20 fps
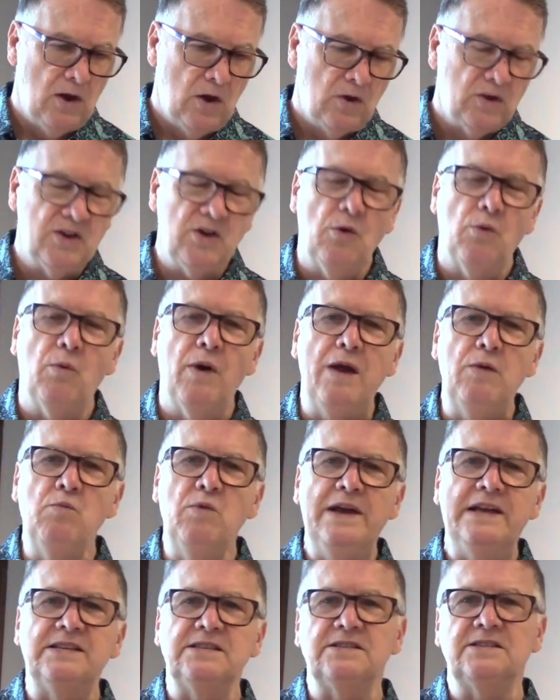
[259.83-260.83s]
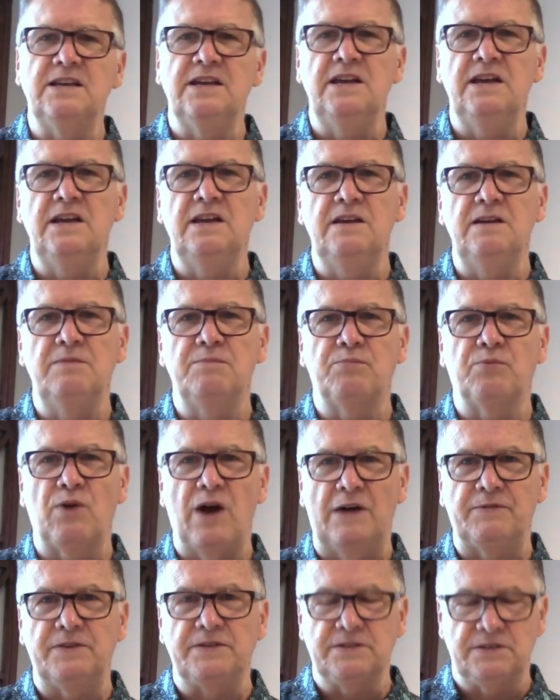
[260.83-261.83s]
You know, when we see
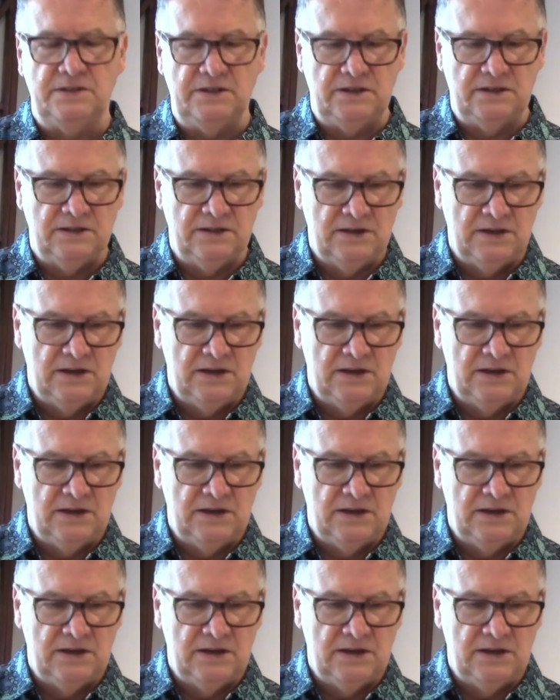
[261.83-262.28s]
prophecy,